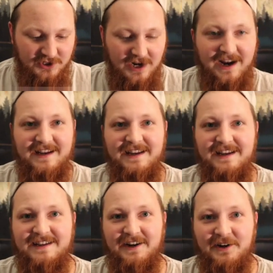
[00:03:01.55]
shiny
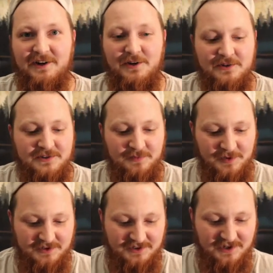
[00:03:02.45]
Gyarados,
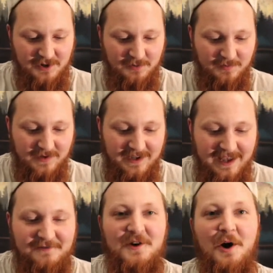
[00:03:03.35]
which,
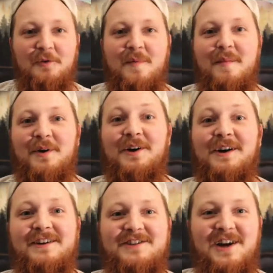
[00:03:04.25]
if you don't
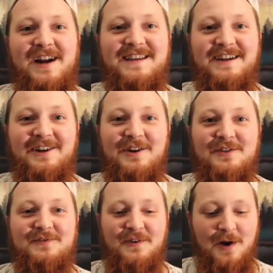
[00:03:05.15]
remember shiny
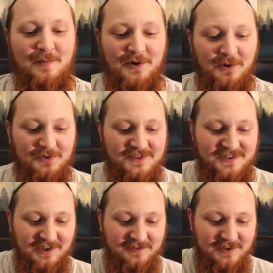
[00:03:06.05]
Gyarados from Gold and
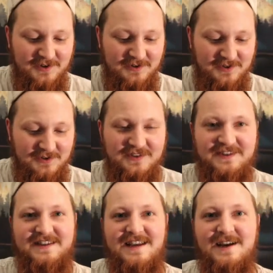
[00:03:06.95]
Silver, you used
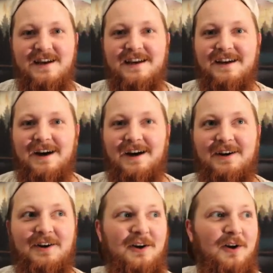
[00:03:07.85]
to see it,
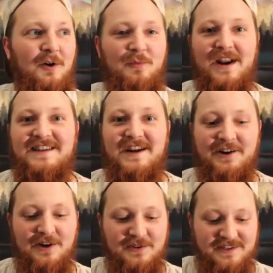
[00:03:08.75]
a red
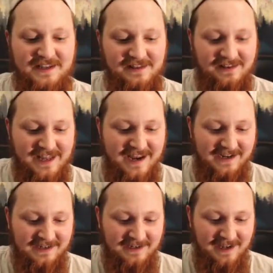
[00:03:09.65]
Gyarados in the
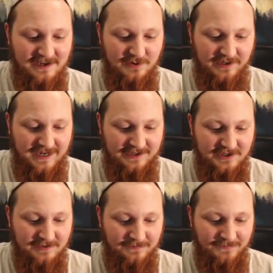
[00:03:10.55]
lake, and you could
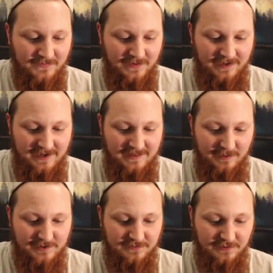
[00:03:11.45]
catch it, and
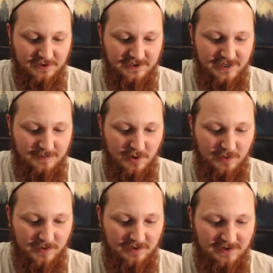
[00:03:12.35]
that was the first shiny
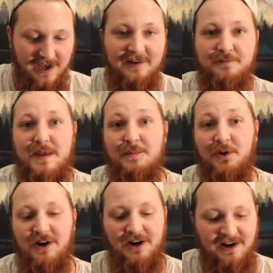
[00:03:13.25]
Pokemon a lot of
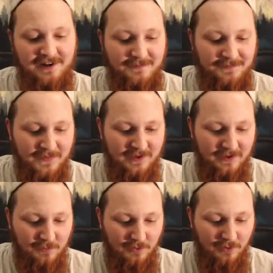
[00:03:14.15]
people caught.
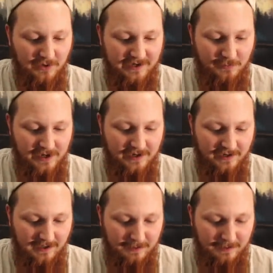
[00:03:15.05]
Well, anyway,